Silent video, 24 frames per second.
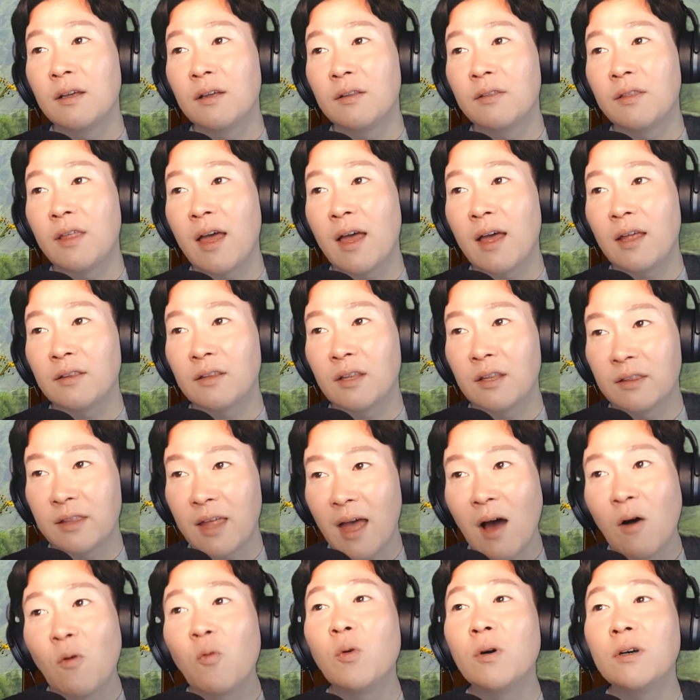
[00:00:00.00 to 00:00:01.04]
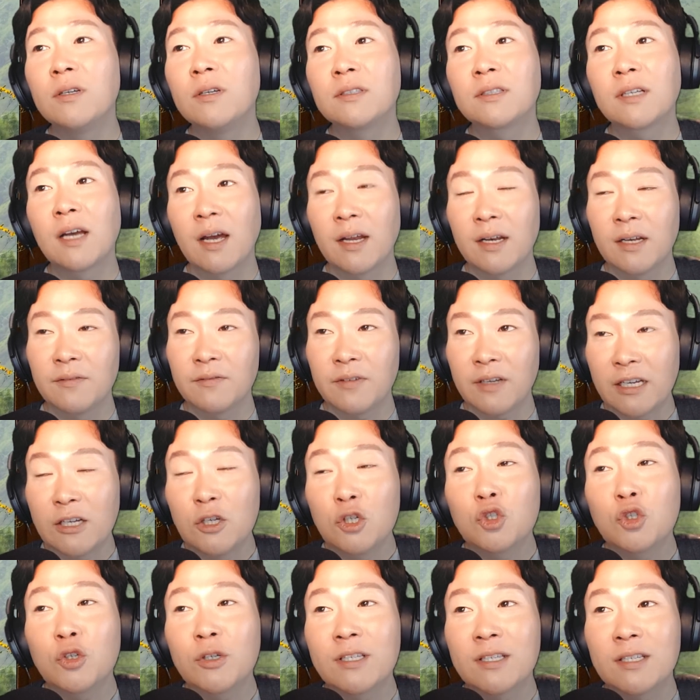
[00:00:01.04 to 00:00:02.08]
that was kind of
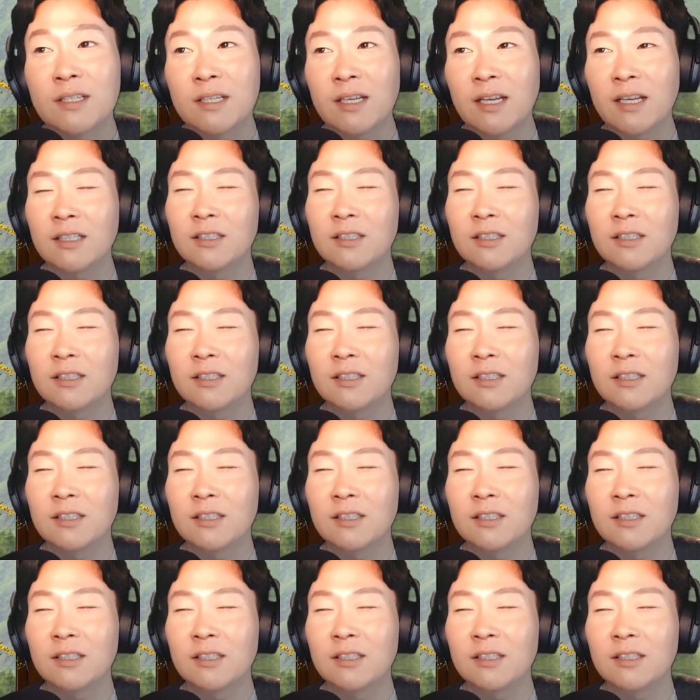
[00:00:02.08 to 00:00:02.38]
interesting.